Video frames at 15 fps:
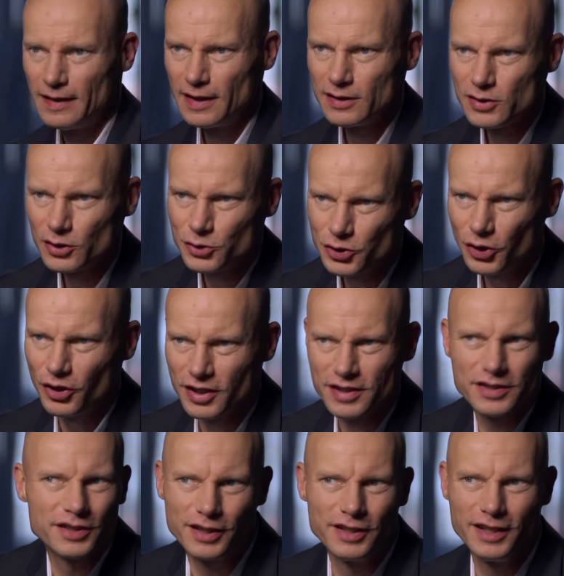It's a
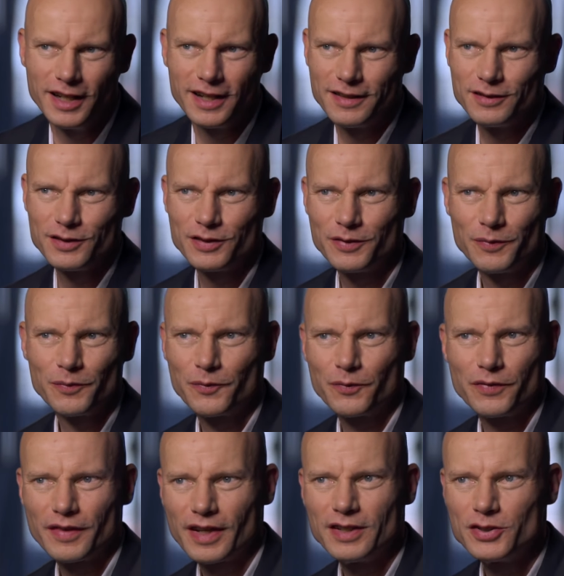choice in the end.
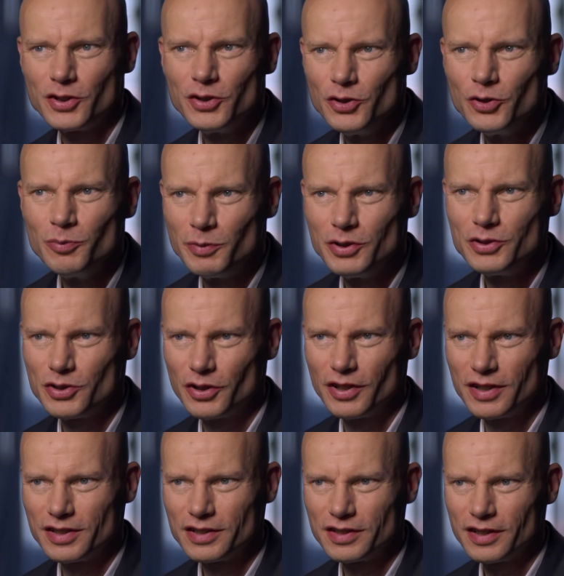It's a human
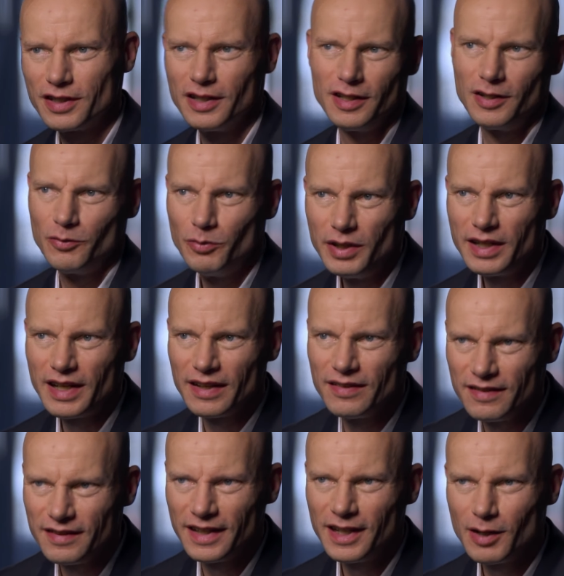choice. We
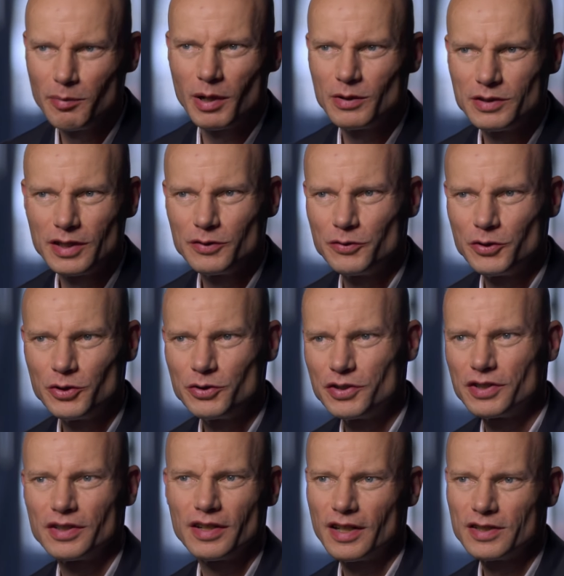can think about that
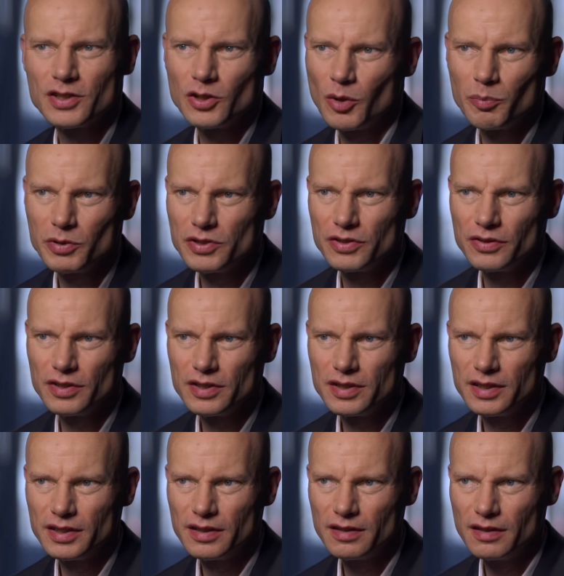future as an
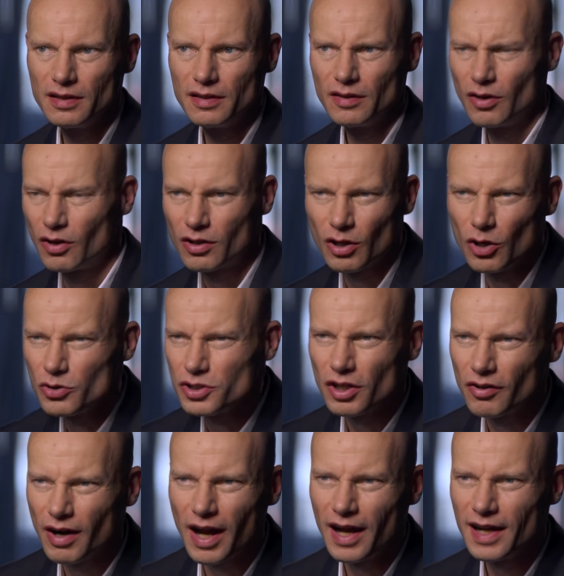opportunity, or close
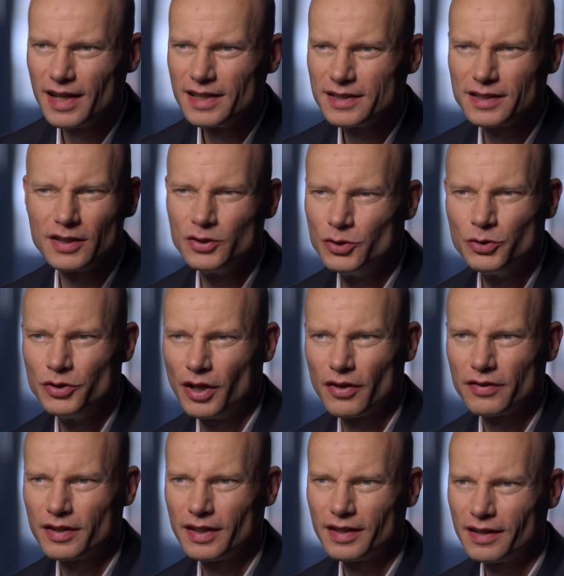our eyes and do
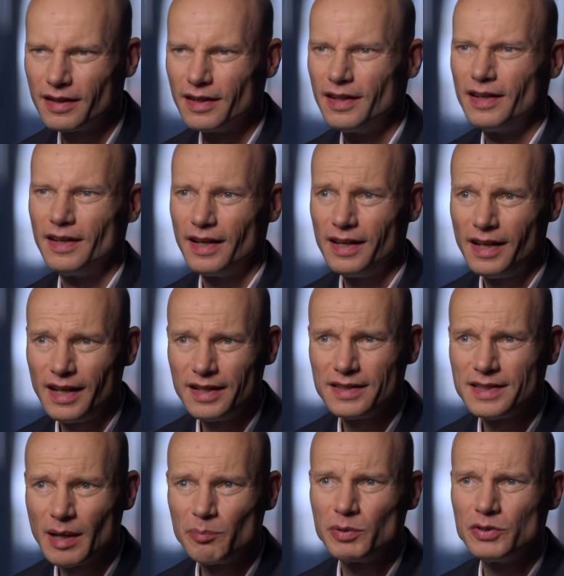nothing and let
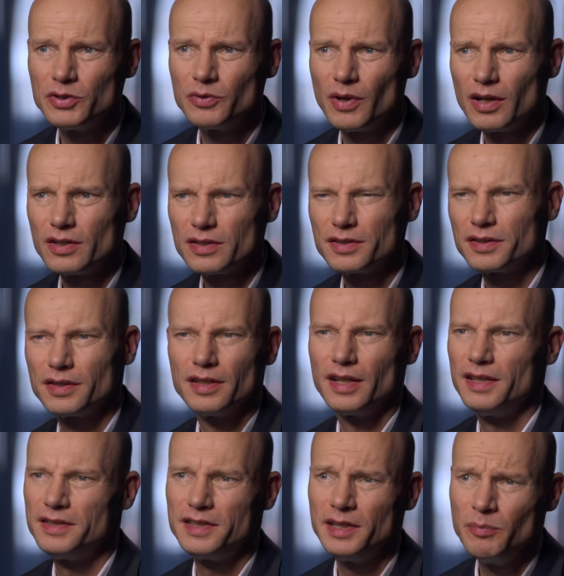it happen to us
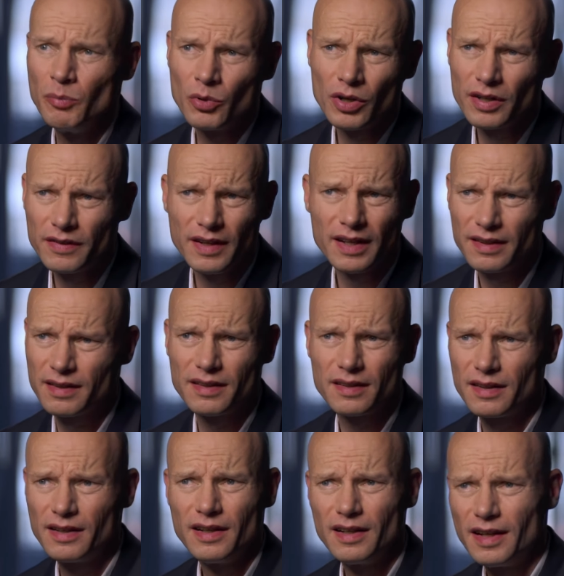and see more
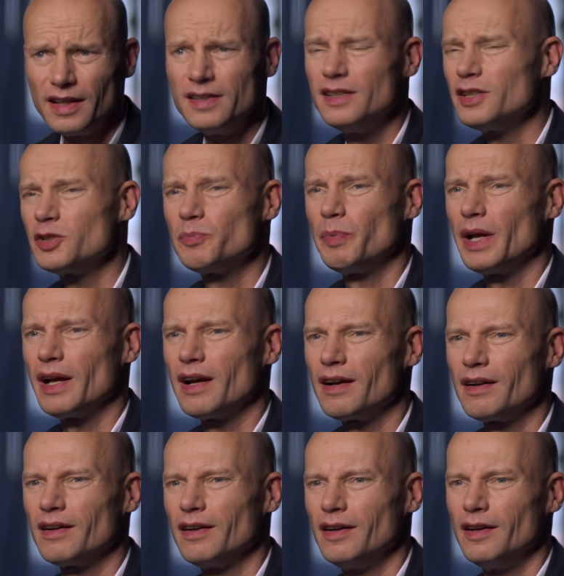death and
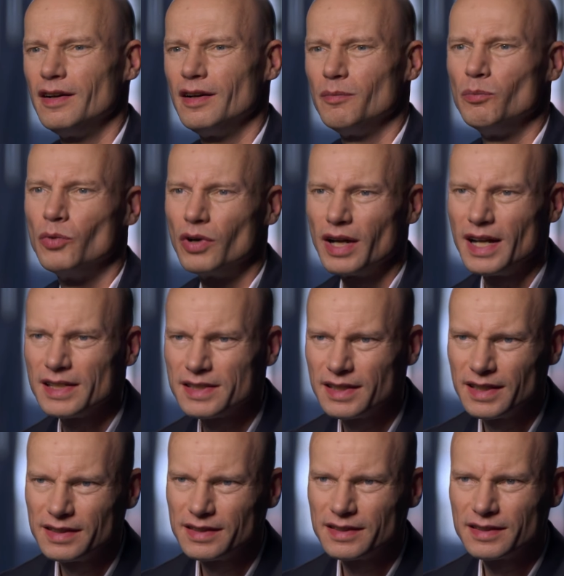despair, more
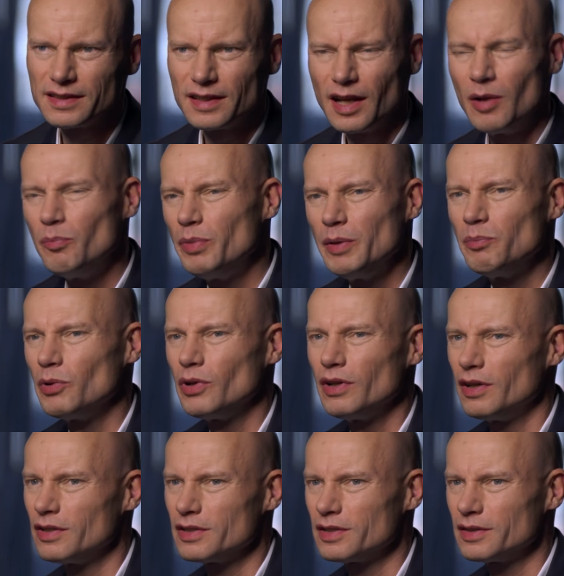assets and people
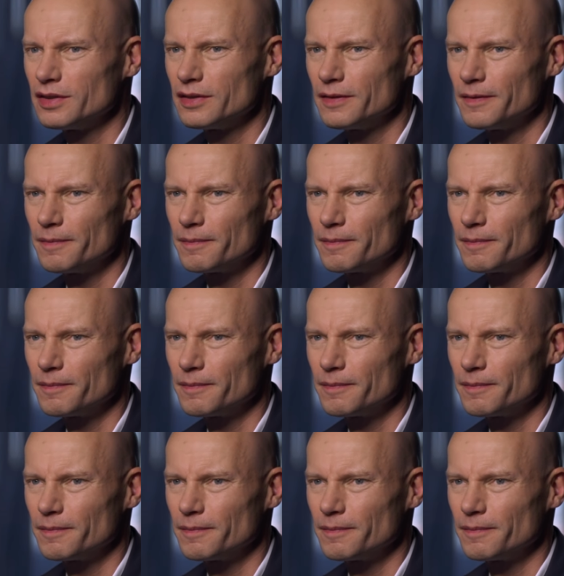lost.